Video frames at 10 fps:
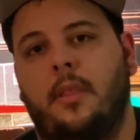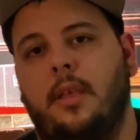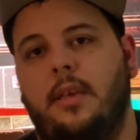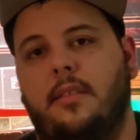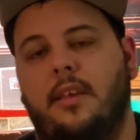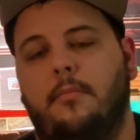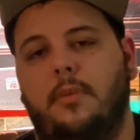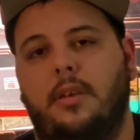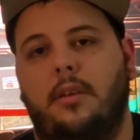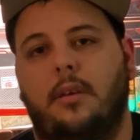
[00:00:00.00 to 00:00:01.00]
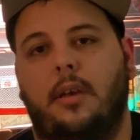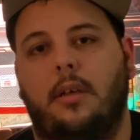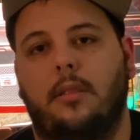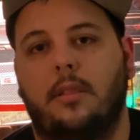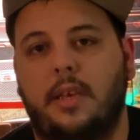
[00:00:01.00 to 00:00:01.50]
He sent me a
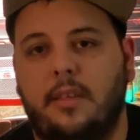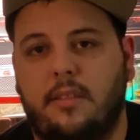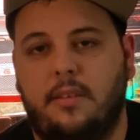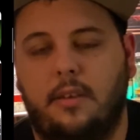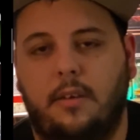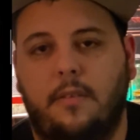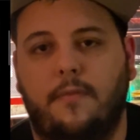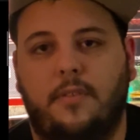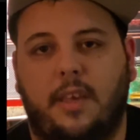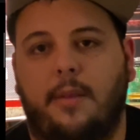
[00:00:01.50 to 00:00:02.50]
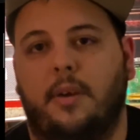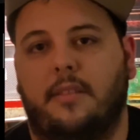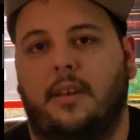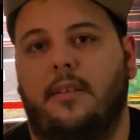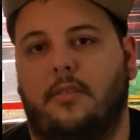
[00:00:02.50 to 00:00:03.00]
list of
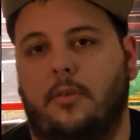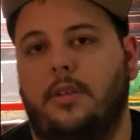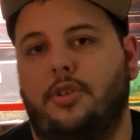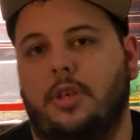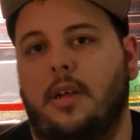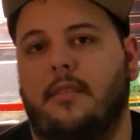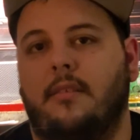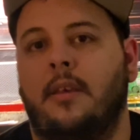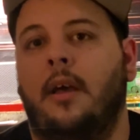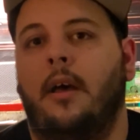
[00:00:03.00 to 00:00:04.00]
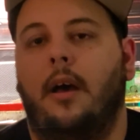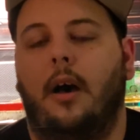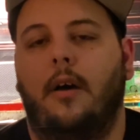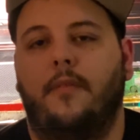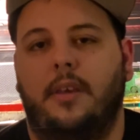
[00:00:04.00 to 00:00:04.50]
side-by-side screenshots
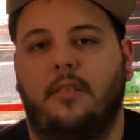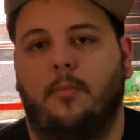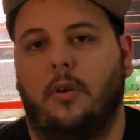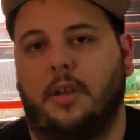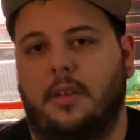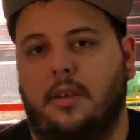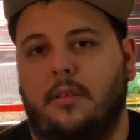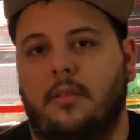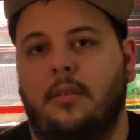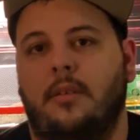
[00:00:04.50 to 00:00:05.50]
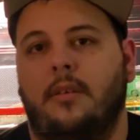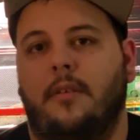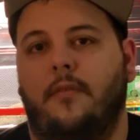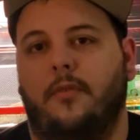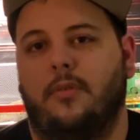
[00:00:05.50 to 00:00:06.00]
of his marketing
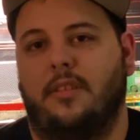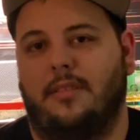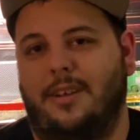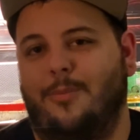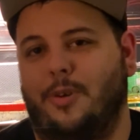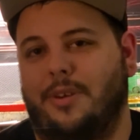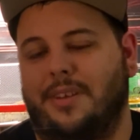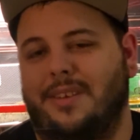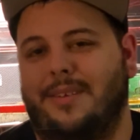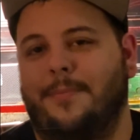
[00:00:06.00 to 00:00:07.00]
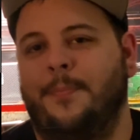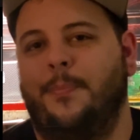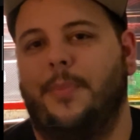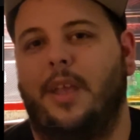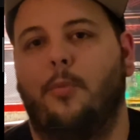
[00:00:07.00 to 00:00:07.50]
versus their marketing,
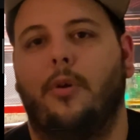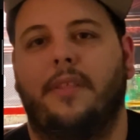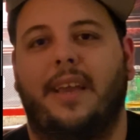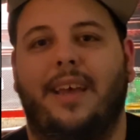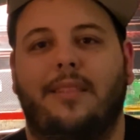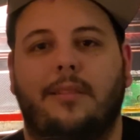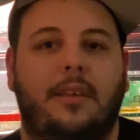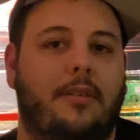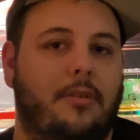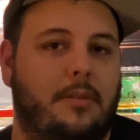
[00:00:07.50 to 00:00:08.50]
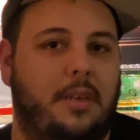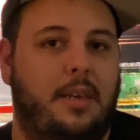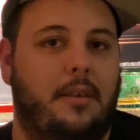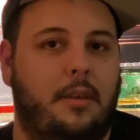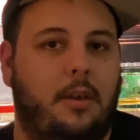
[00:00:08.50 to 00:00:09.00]
and where they had
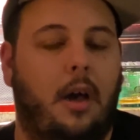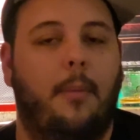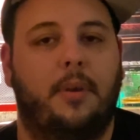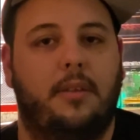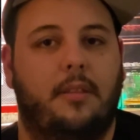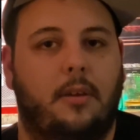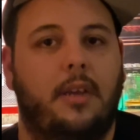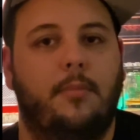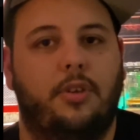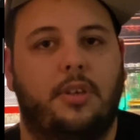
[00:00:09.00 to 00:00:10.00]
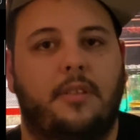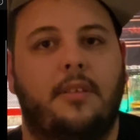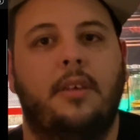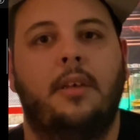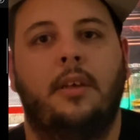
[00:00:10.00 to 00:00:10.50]
literally copied their images,
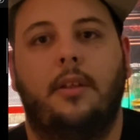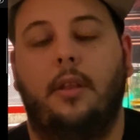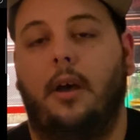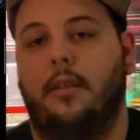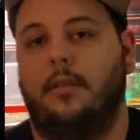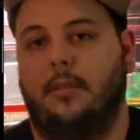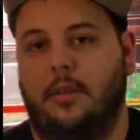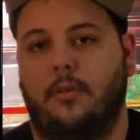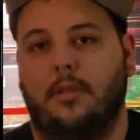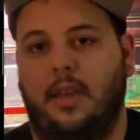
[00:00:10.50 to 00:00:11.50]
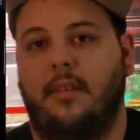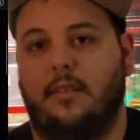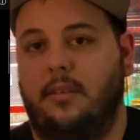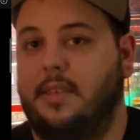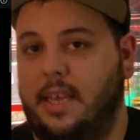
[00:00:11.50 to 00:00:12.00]
not literally as
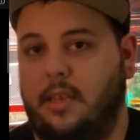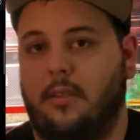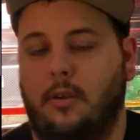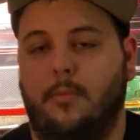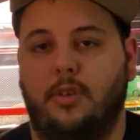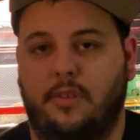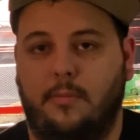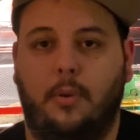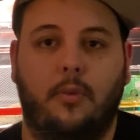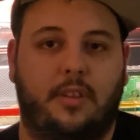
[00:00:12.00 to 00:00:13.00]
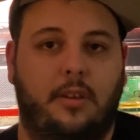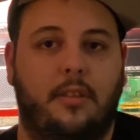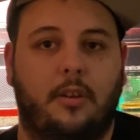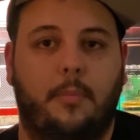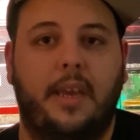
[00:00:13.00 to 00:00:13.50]
in taken their images and posted on
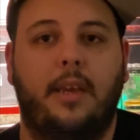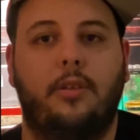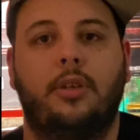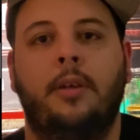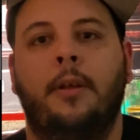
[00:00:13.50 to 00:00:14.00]
their page,